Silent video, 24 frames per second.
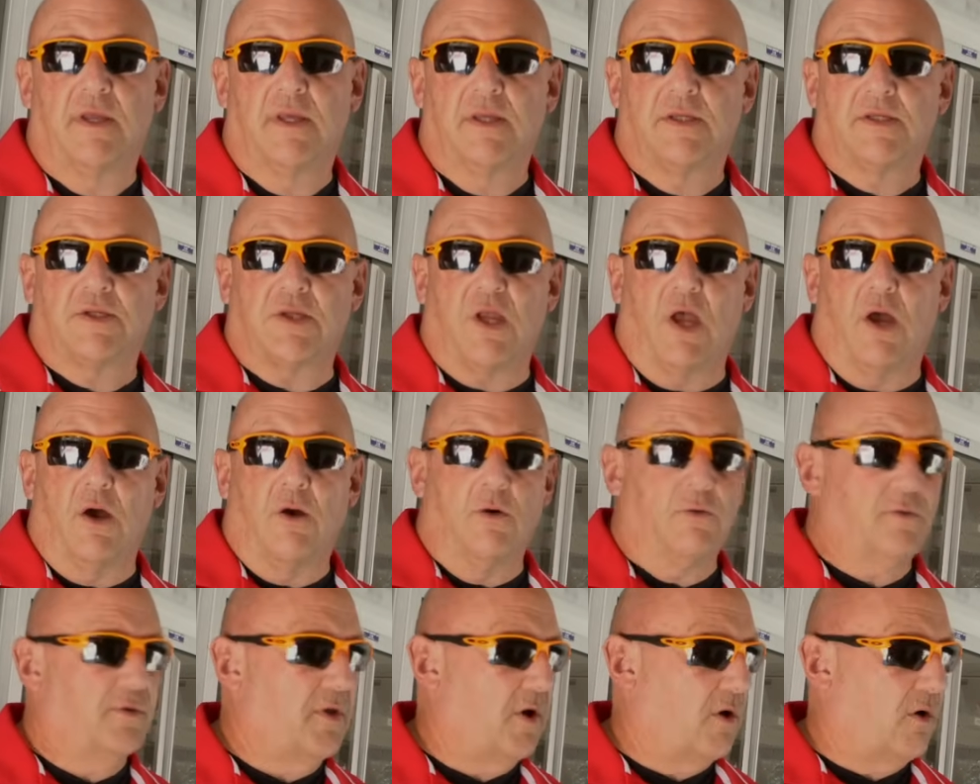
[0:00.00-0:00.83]

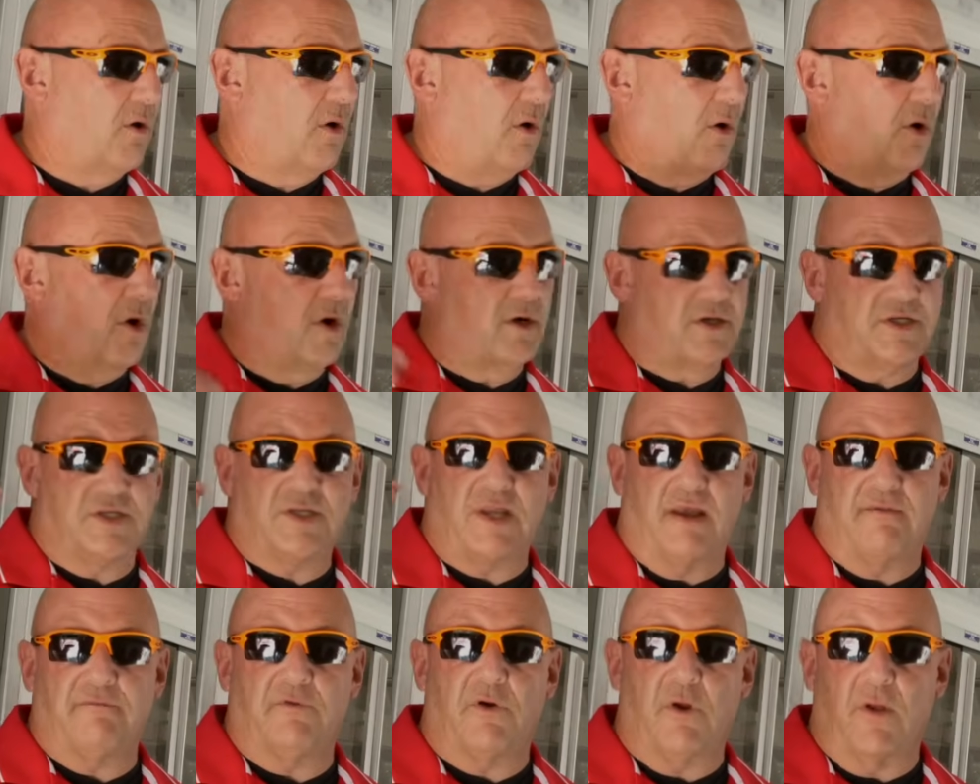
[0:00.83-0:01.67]
So there are
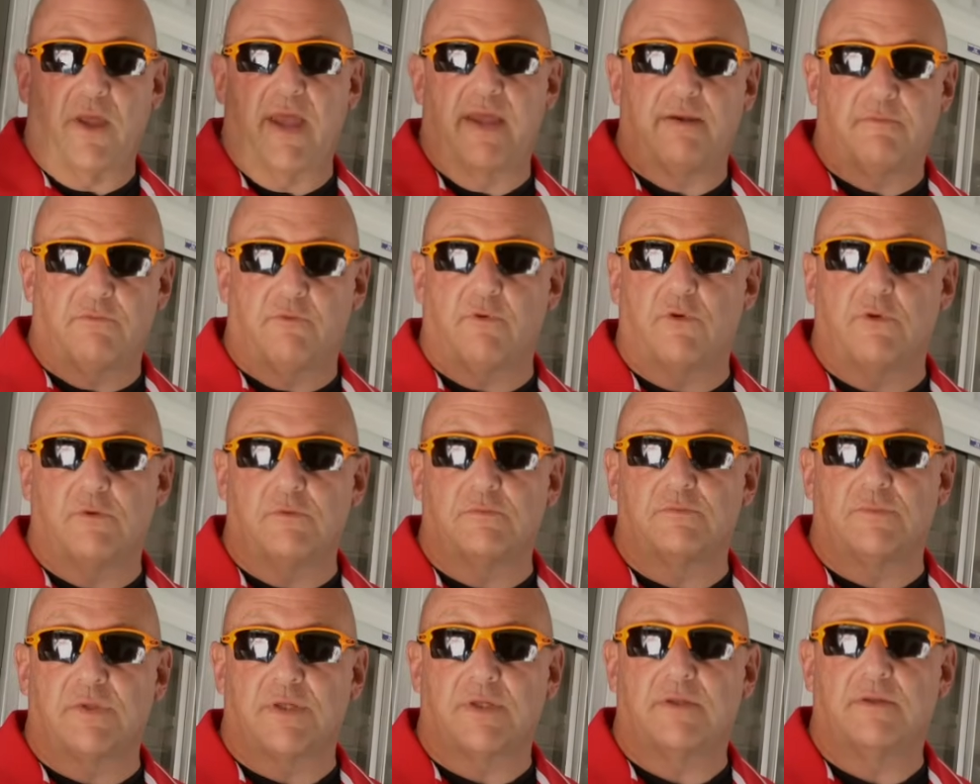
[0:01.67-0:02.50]
several
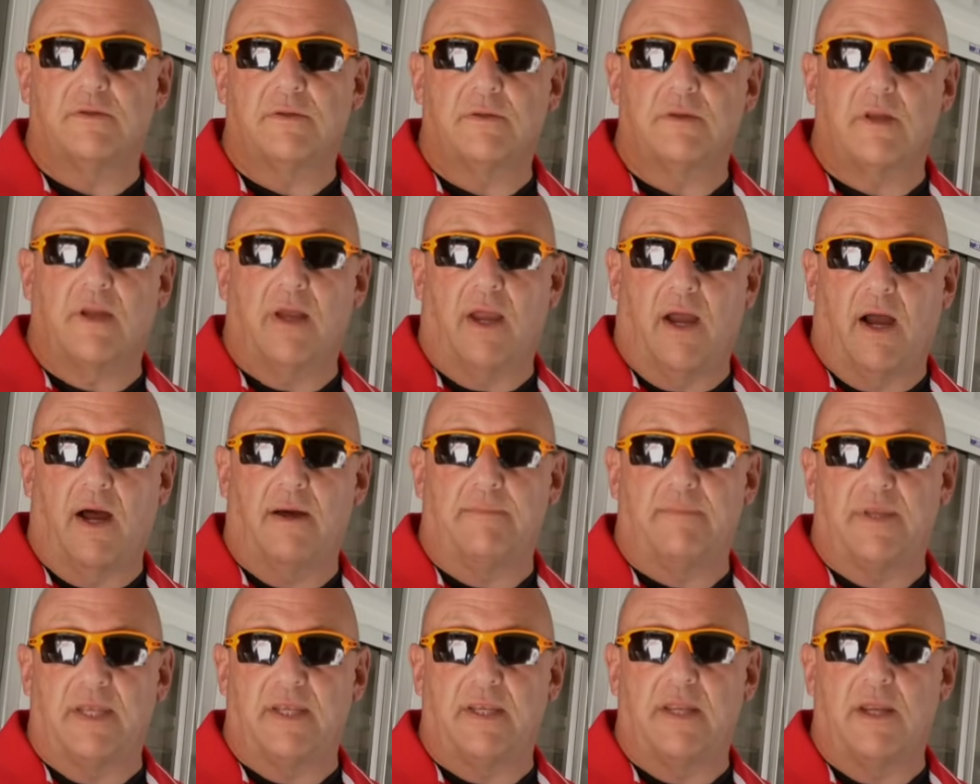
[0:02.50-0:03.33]
headrooms
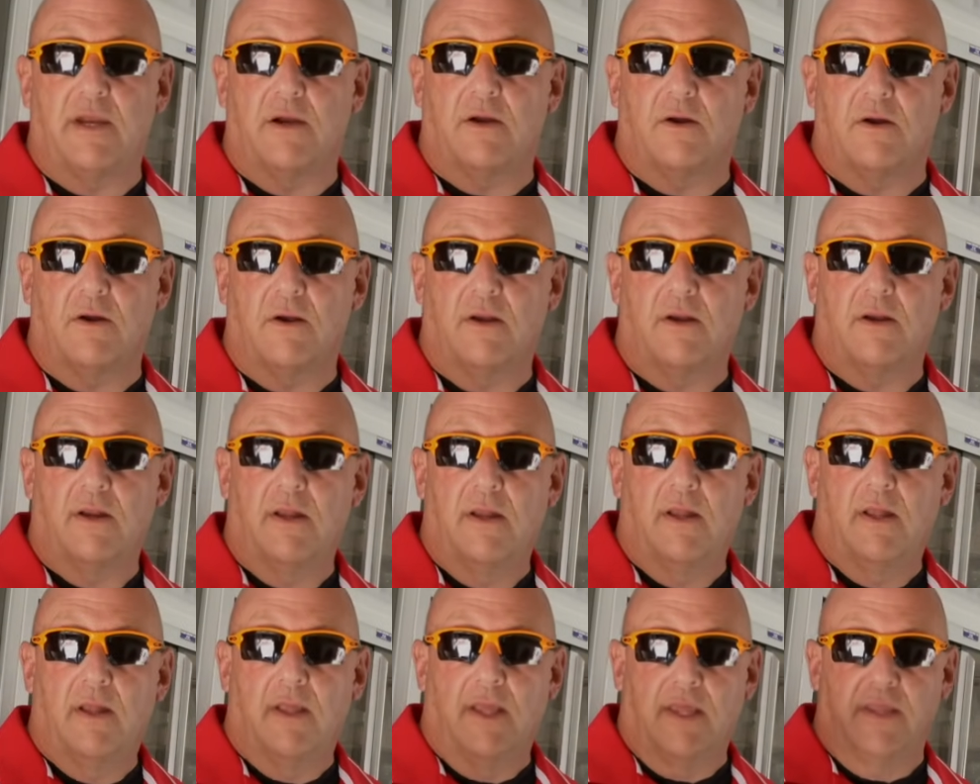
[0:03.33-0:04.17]
in here
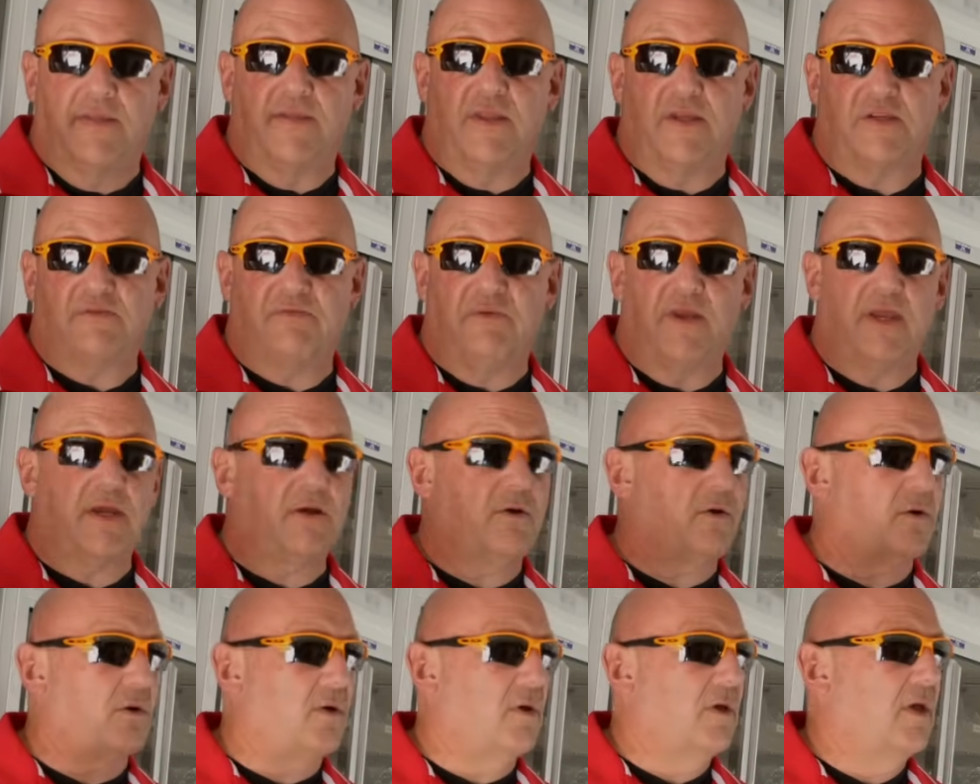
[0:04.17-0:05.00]
in this
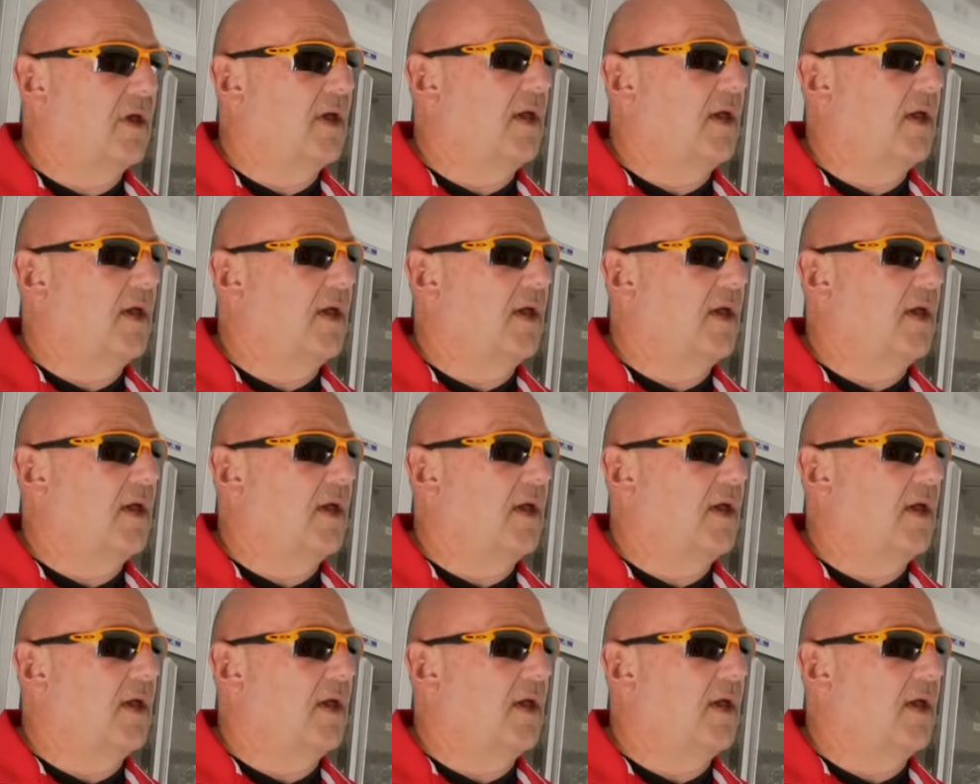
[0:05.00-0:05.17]
vehicle.